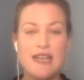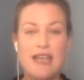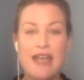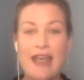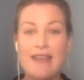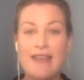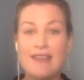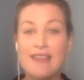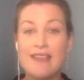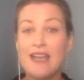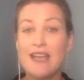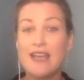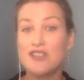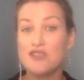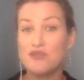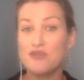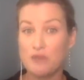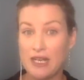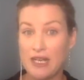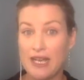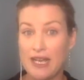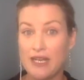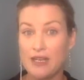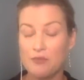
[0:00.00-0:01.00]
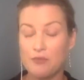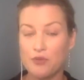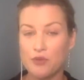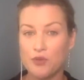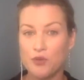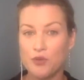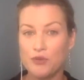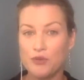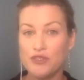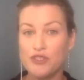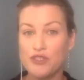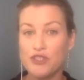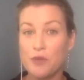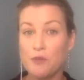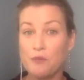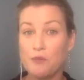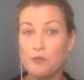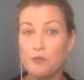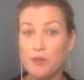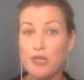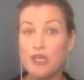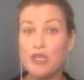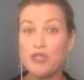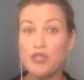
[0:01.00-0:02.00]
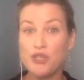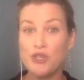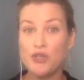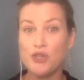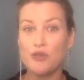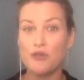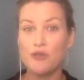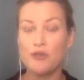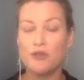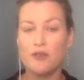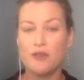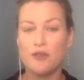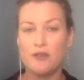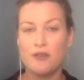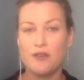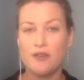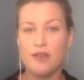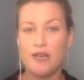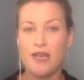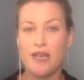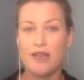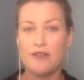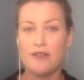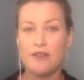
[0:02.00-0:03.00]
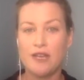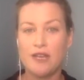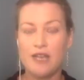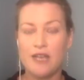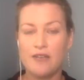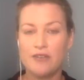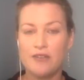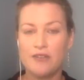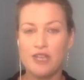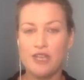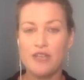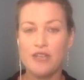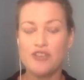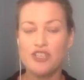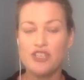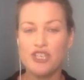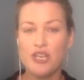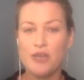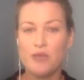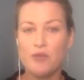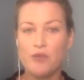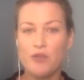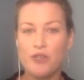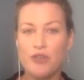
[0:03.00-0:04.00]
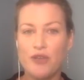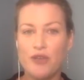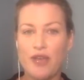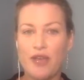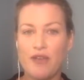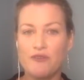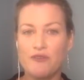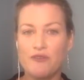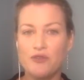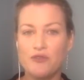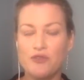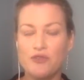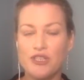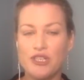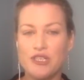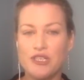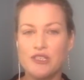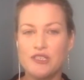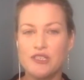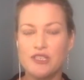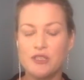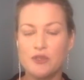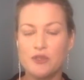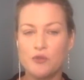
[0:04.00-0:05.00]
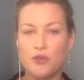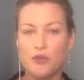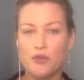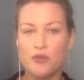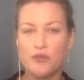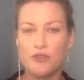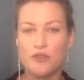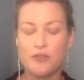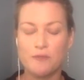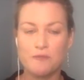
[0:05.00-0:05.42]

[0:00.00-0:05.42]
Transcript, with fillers: And that's relatable. So be you and, and, and share what you have and your genius in the world